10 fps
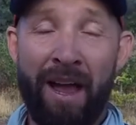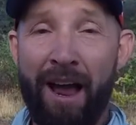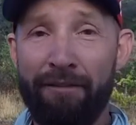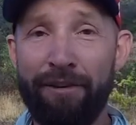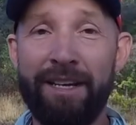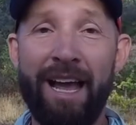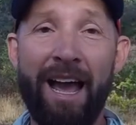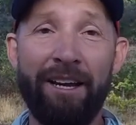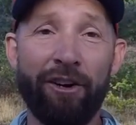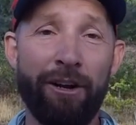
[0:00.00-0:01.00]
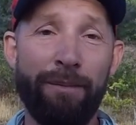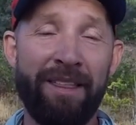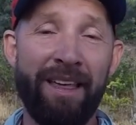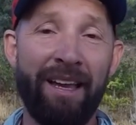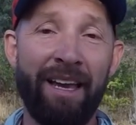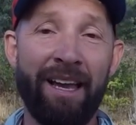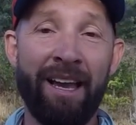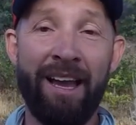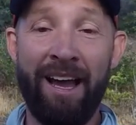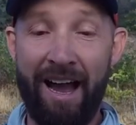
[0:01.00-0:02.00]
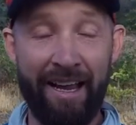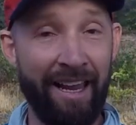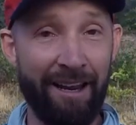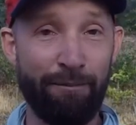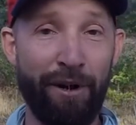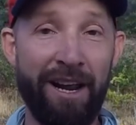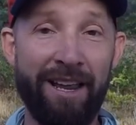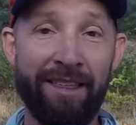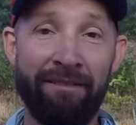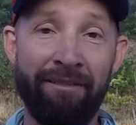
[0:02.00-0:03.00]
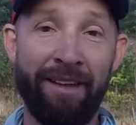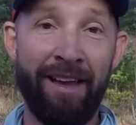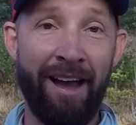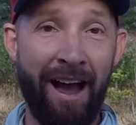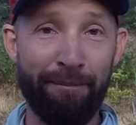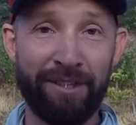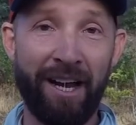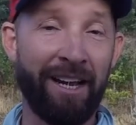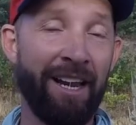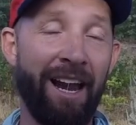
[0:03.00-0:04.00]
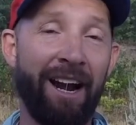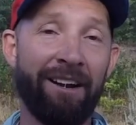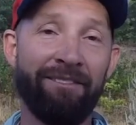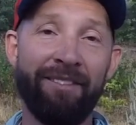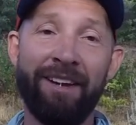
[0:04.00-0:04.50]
Every day you're going to be thinking, I can't breathe. I'm sucking air.